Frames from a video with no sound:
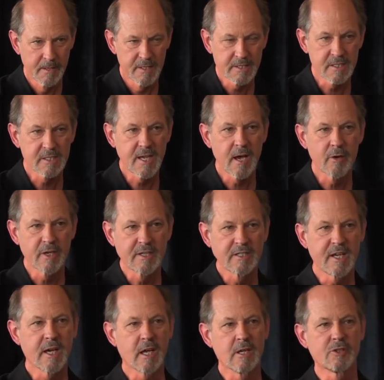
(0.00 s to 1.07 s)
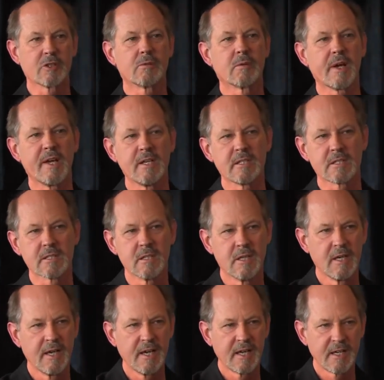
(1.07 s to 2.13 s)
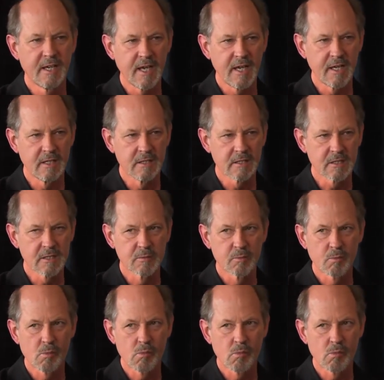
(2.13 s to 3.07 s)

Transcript: This is how an intelligent race gains